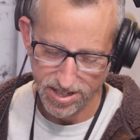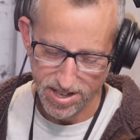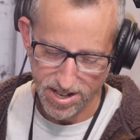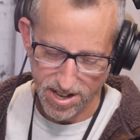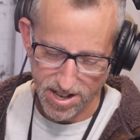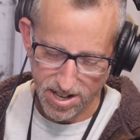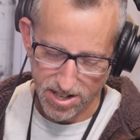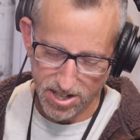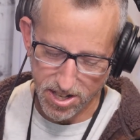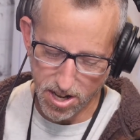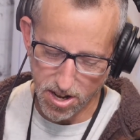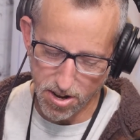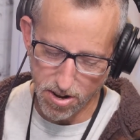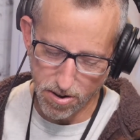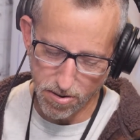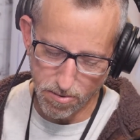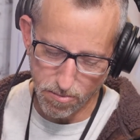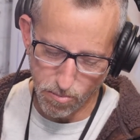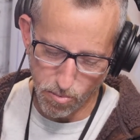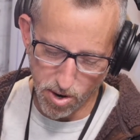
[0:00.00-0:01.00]

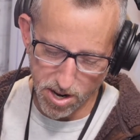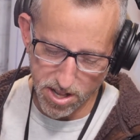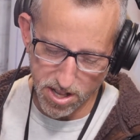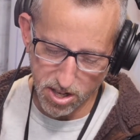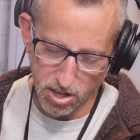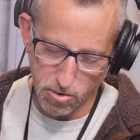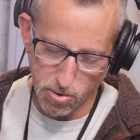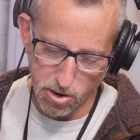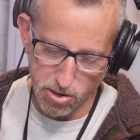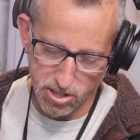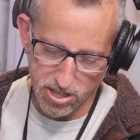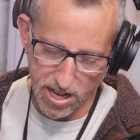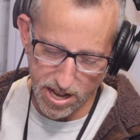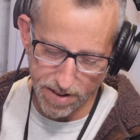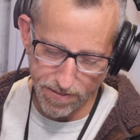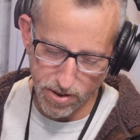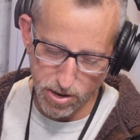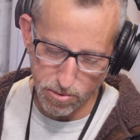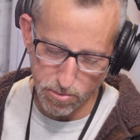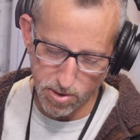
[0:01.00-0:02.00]
So one of the quotes out
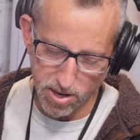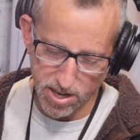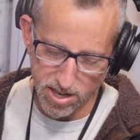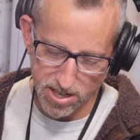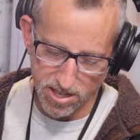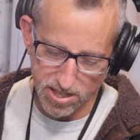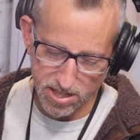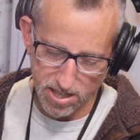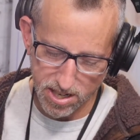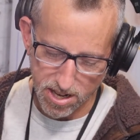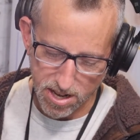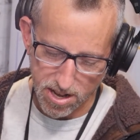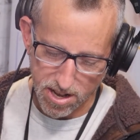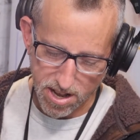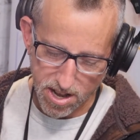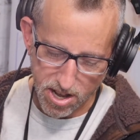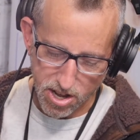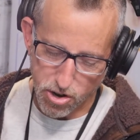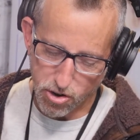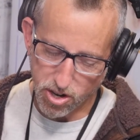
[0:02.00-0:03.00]
of it was,
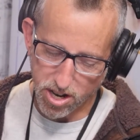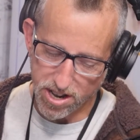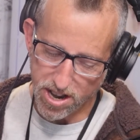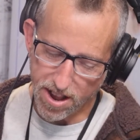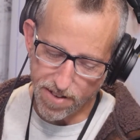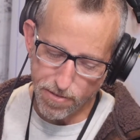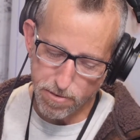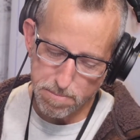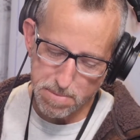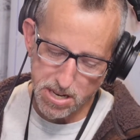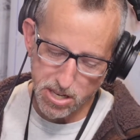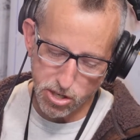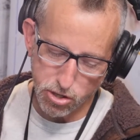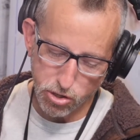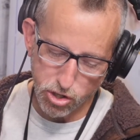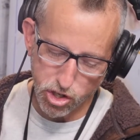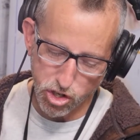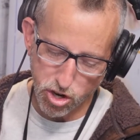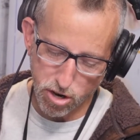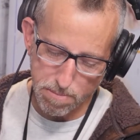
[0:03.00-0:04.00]
"You can never be too
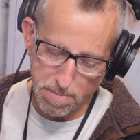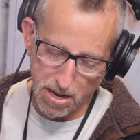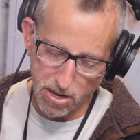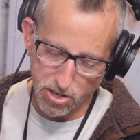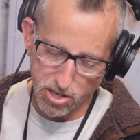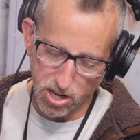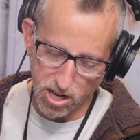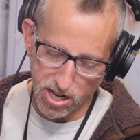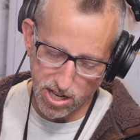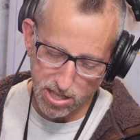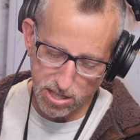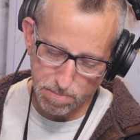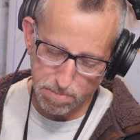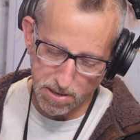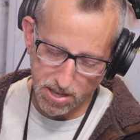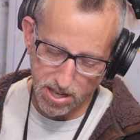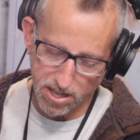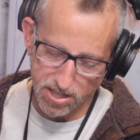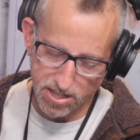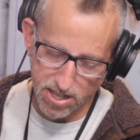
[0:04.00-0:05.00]
sure about dogs
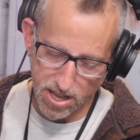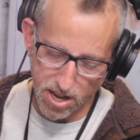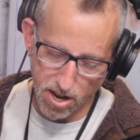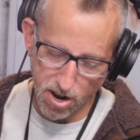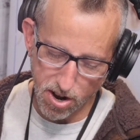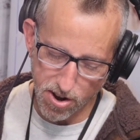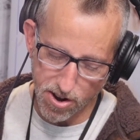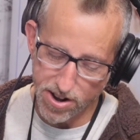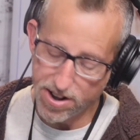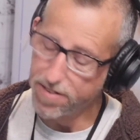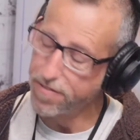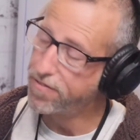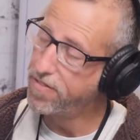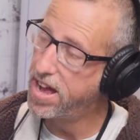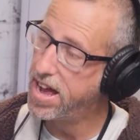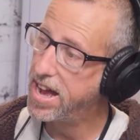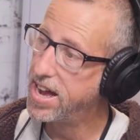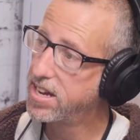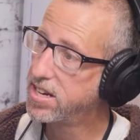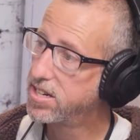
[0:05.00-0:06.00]
because they are, in
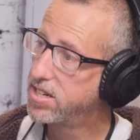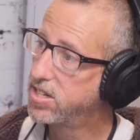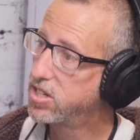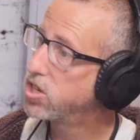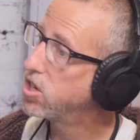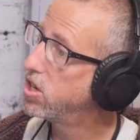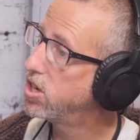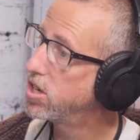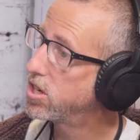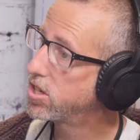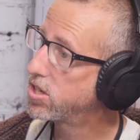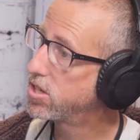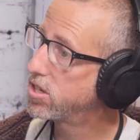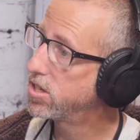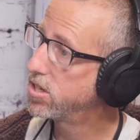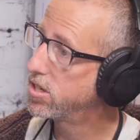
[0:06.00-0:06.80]
fact, dogs."